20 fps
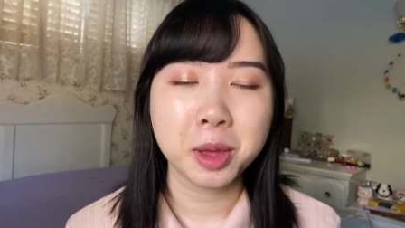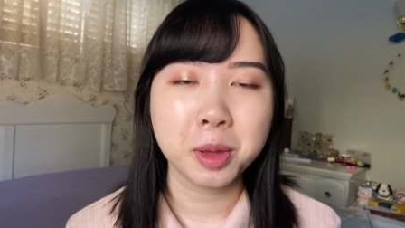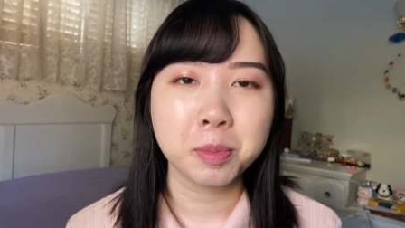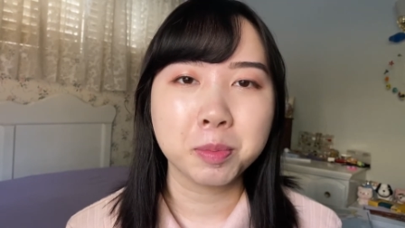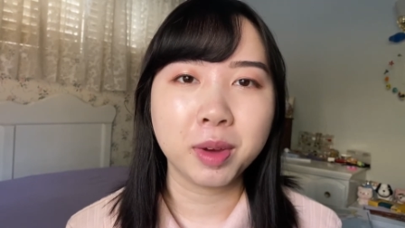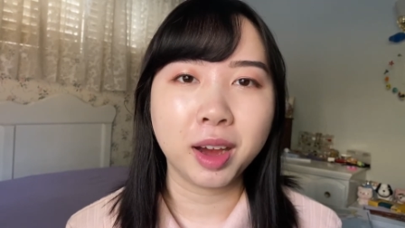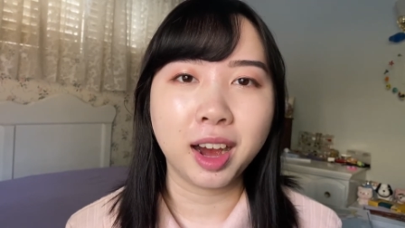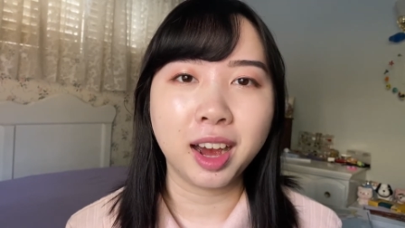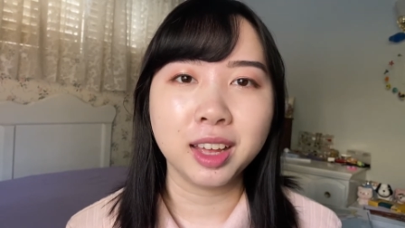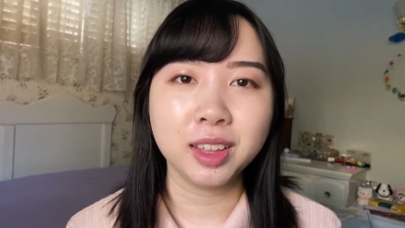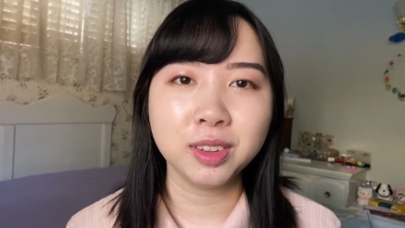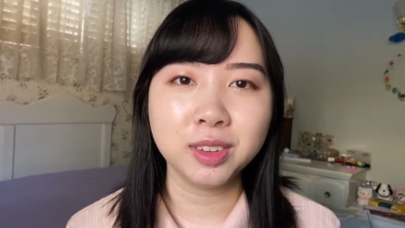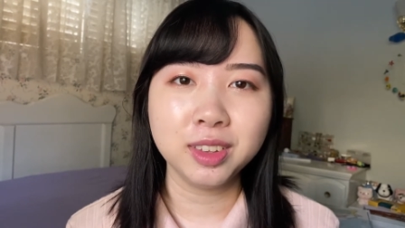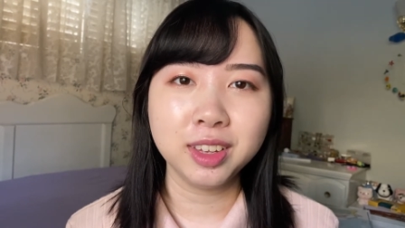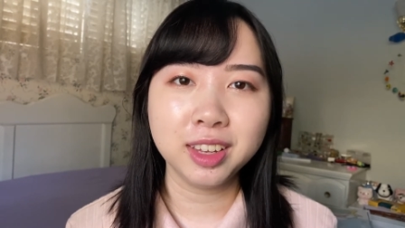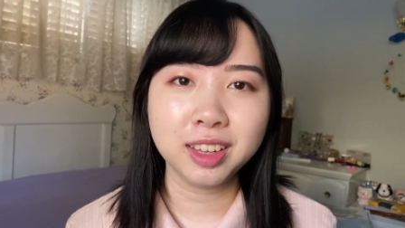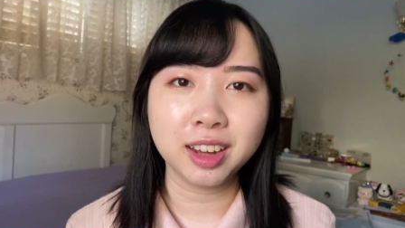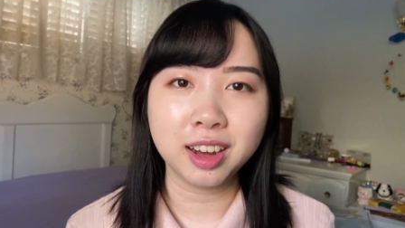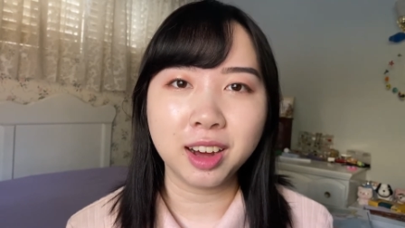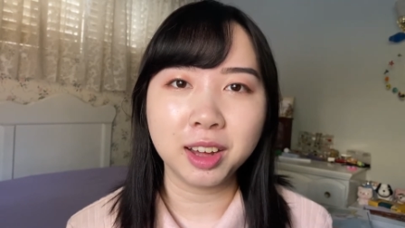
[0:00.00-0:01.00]
but I don't
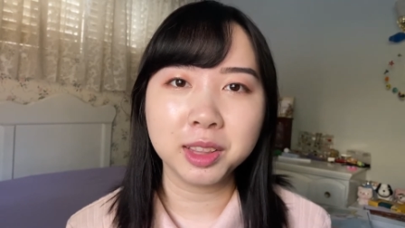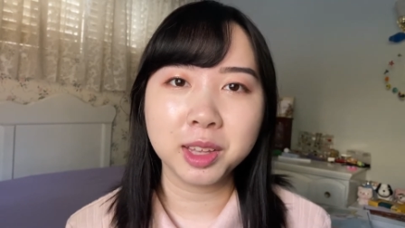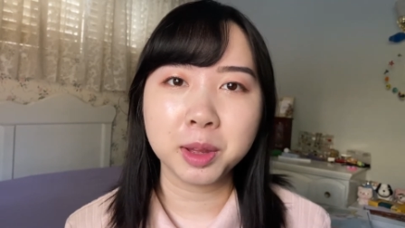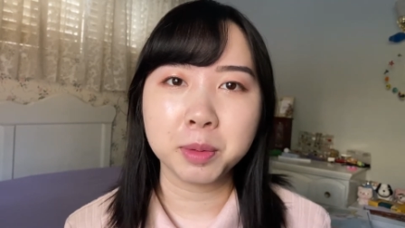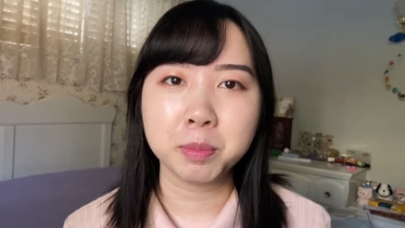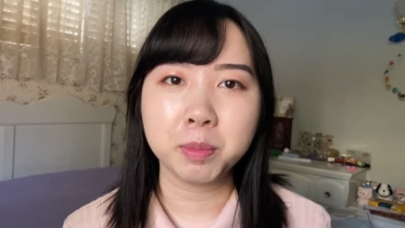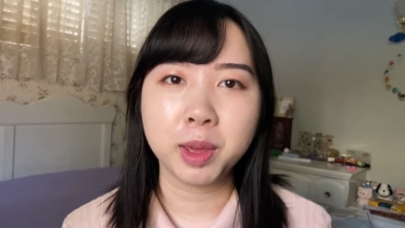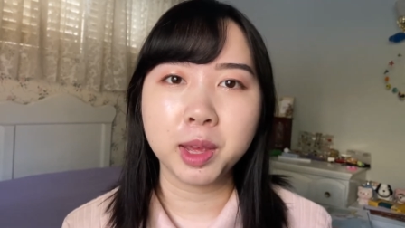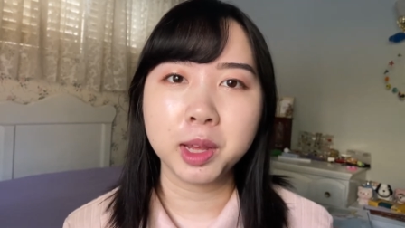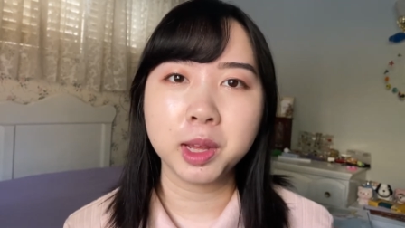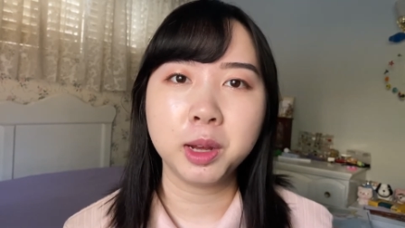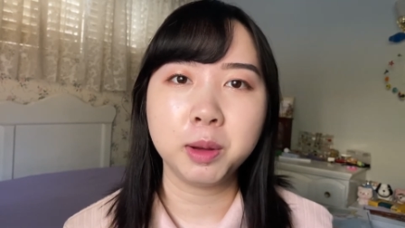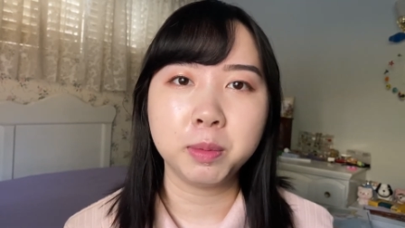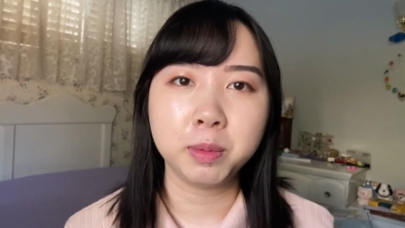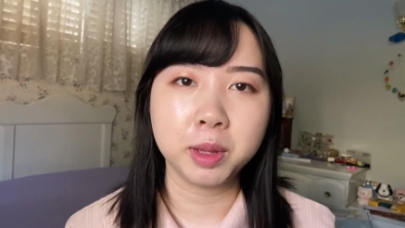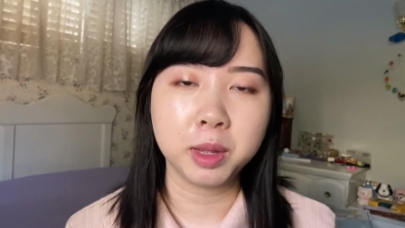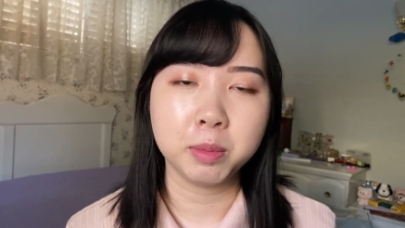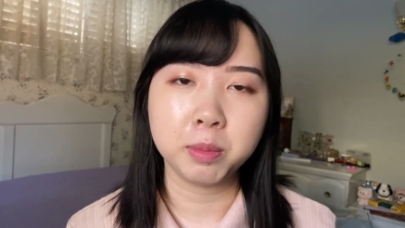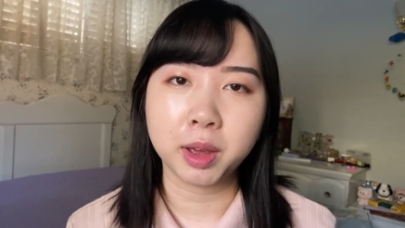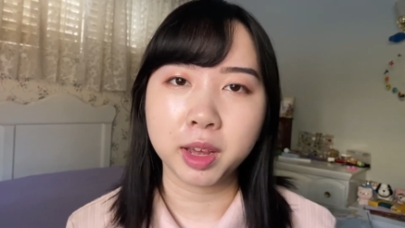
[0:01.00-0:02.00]
need all that makeup
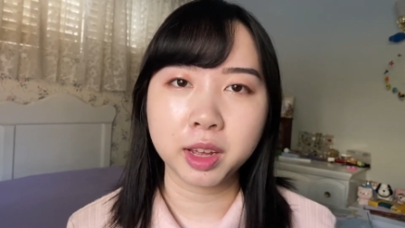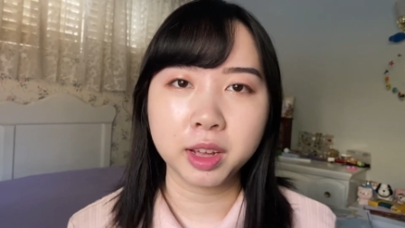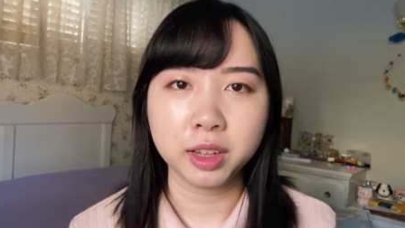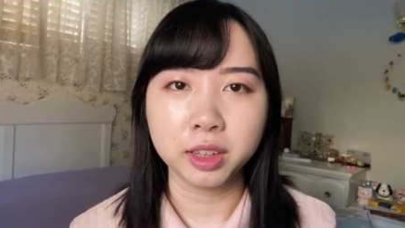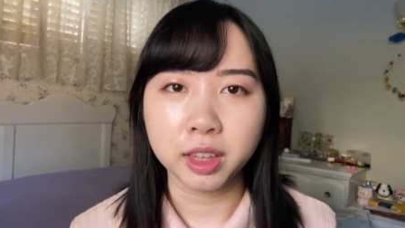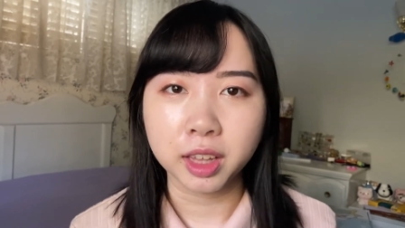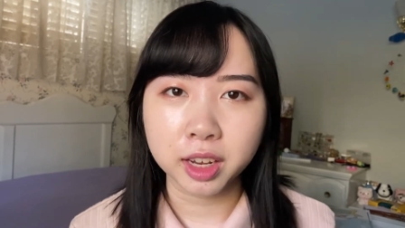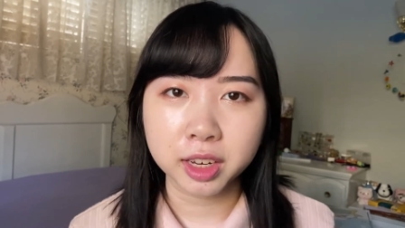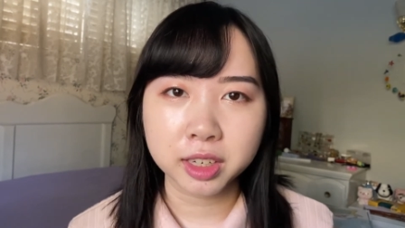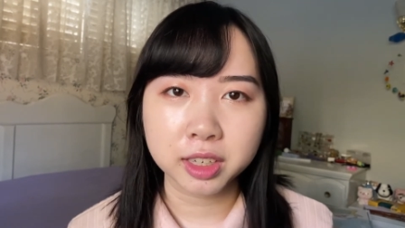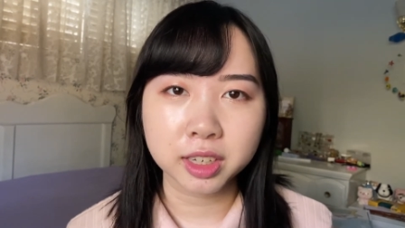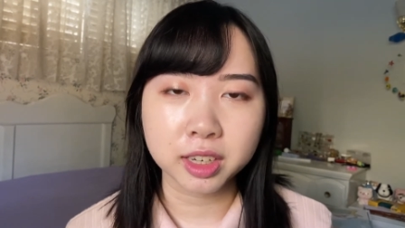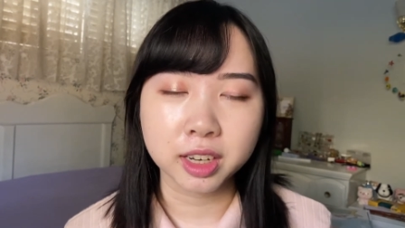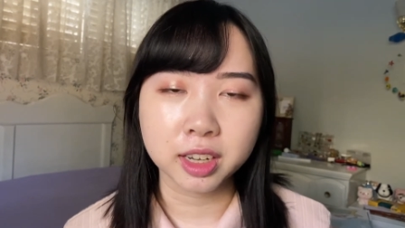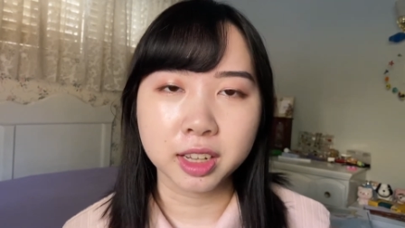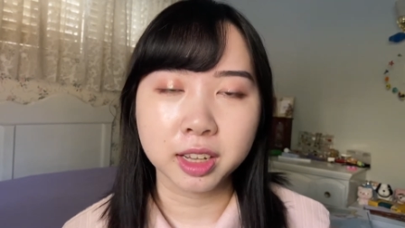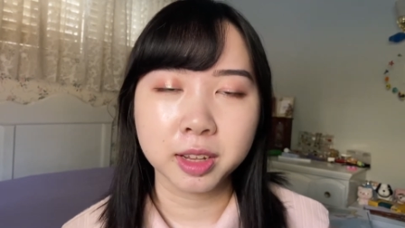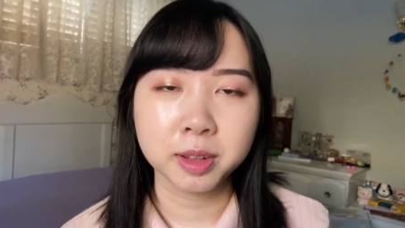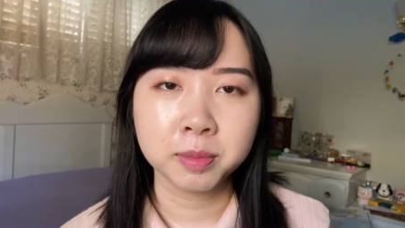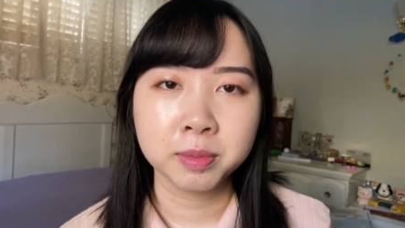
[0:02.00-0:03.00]
in my
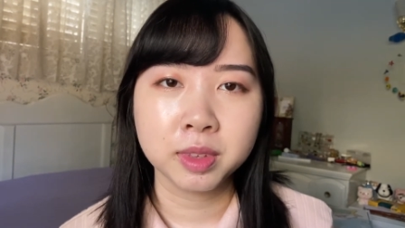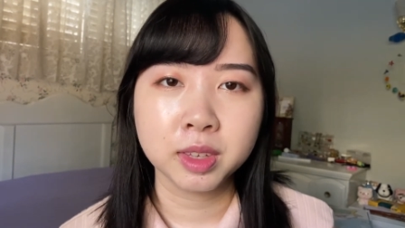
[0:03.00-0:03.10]
collection.